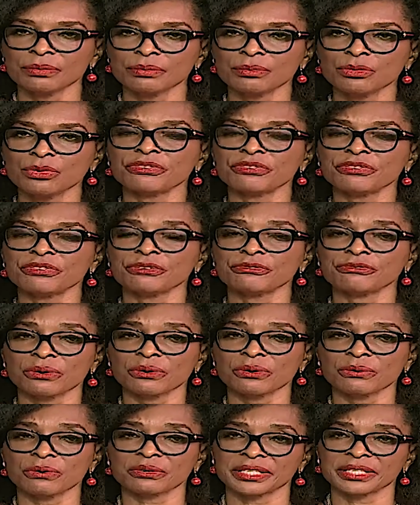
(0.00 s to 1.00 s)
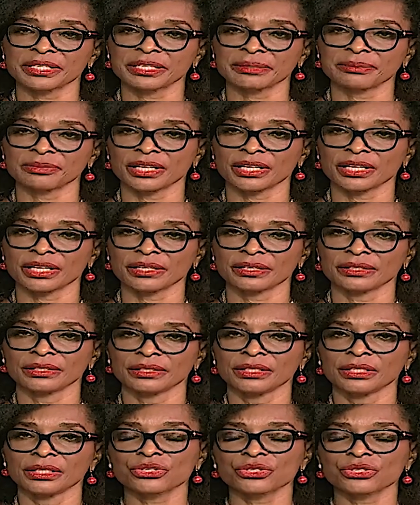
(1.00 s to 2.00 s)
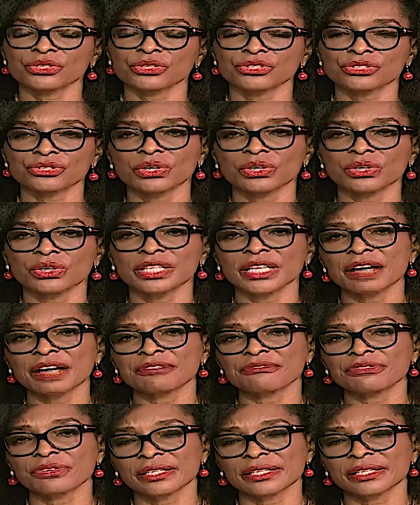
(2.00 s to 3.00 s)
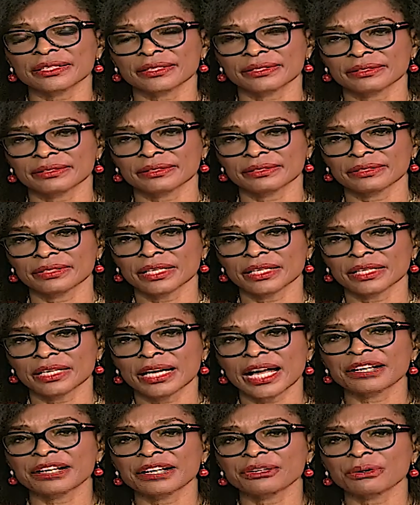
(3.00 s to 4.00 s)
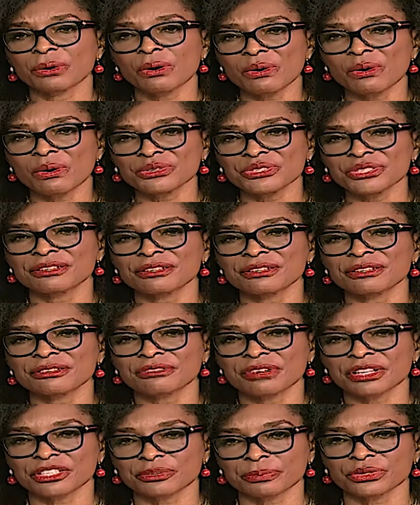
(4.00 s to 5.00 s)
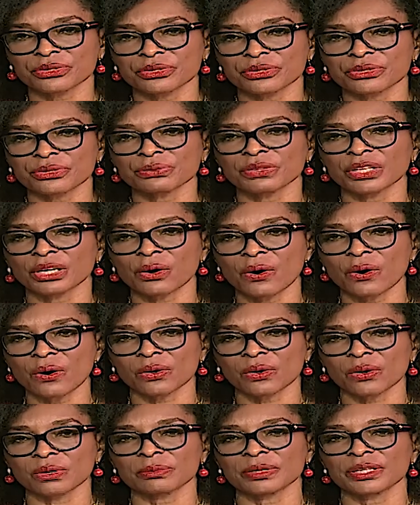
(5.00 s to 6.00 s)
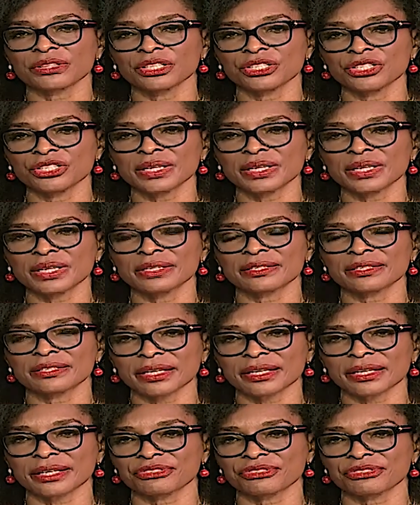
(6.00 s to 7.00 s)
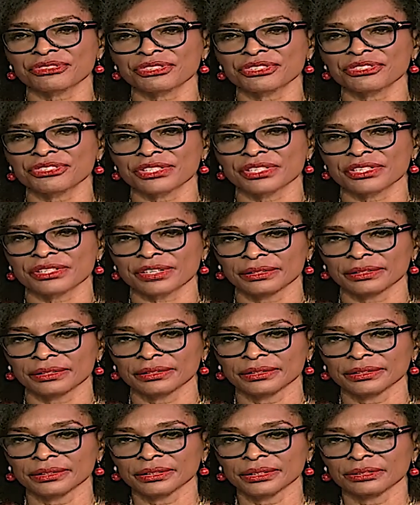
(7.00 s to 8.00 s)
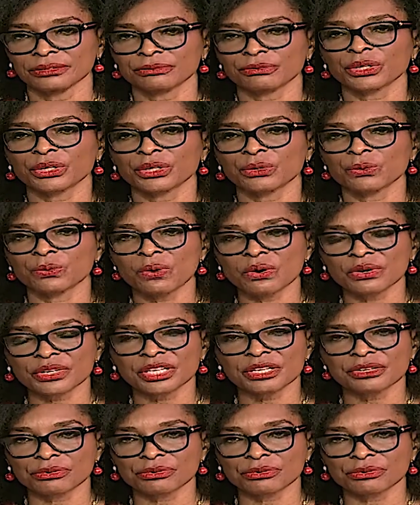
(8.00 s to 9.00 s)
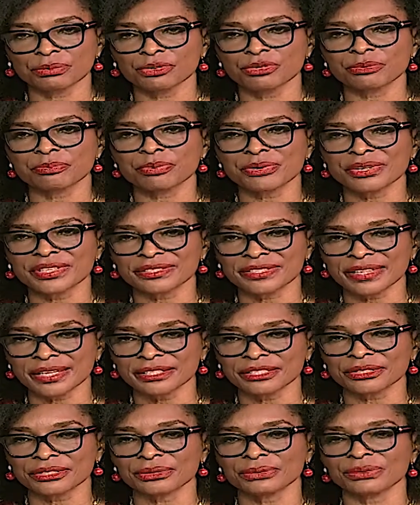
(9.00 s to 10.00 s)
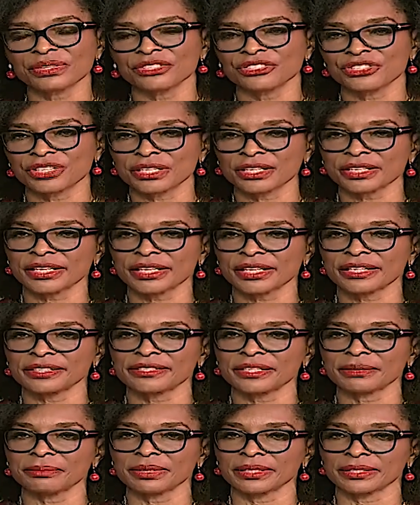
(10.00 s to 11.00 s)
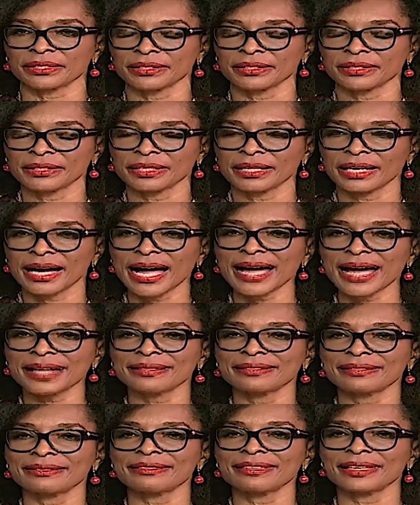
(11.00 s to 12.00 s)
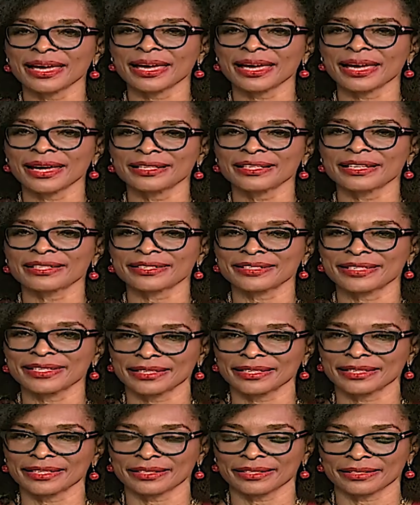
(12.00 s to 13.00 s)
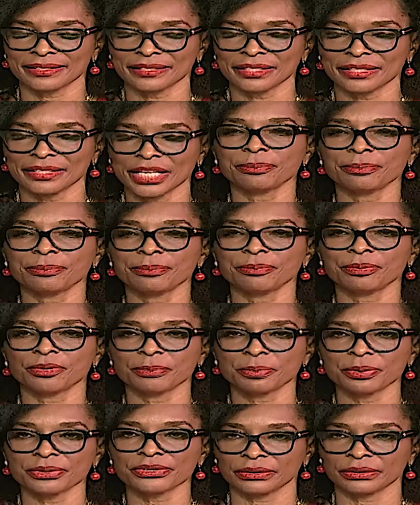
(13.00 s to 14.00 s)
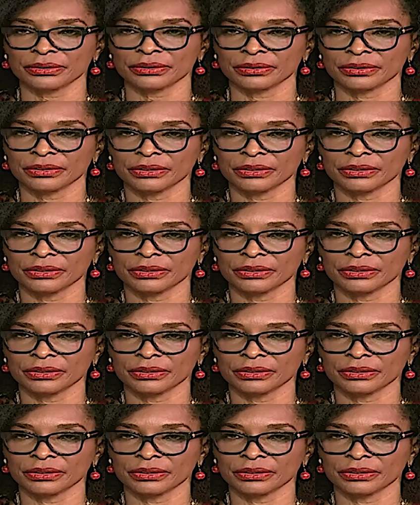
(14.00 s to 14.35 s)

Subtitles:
Moving forward, Madam Chair, we strongly advocate an urgent response to the call by the UN Secretary General for the working group to present to the General Assembly at the earliest date a proposal